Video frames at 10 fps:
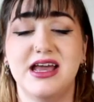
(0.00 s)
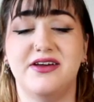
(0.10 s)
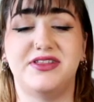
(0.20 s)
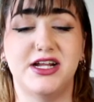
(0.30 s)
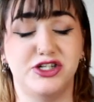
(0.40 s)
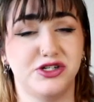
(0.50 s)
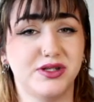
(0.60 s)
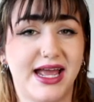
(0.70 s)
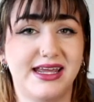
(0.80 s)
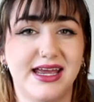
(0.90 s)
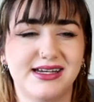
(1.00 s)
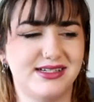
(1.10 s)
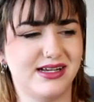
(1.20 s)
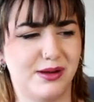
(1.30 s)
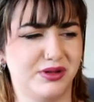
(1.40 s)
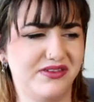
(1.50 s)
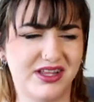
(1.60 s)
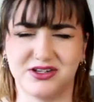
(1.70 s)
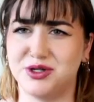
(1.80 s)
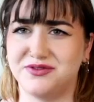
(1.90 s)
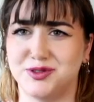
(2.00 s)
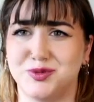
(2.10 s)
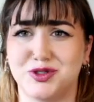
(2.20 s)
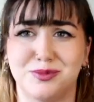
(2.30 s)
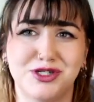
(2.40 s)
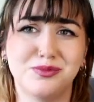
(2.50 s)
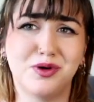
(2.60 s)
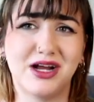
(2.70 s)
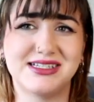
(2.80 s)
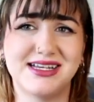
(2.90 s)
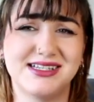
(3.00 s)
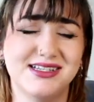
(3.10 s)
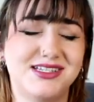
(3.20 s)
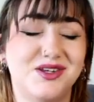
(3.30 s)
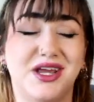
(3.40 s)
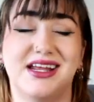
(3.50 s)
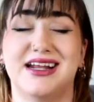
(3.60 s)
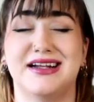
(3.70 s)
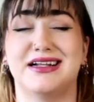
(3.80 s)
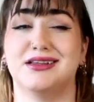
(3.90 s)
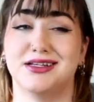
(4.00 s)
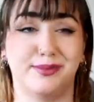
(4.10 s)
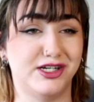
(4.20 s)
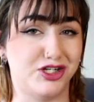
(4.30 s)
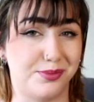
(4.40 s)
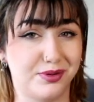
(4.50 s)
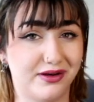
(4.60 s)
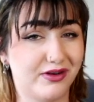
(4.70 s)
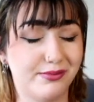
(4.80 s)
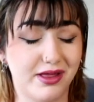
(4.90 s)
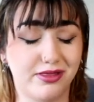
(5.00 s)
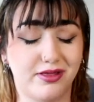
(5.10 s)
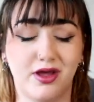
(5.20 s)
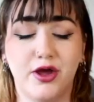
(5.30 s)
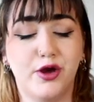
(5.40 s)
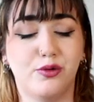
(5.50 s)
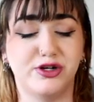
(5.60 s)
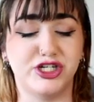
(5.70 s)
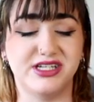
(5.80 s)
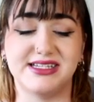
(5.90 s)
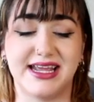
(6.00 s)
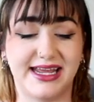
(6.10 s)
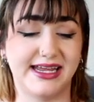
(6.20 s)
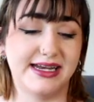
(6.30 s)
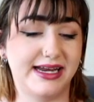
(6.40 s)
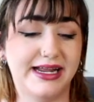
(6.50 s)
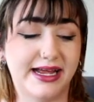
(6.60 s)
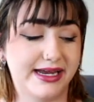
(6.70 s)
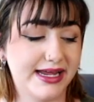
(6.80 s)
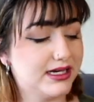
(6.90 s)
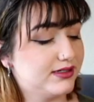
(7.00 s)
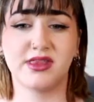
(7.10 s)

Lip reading: If they do like it, I believe they also have subscription processes, so you can get it a little bit cheaper every month, which is handy dandy.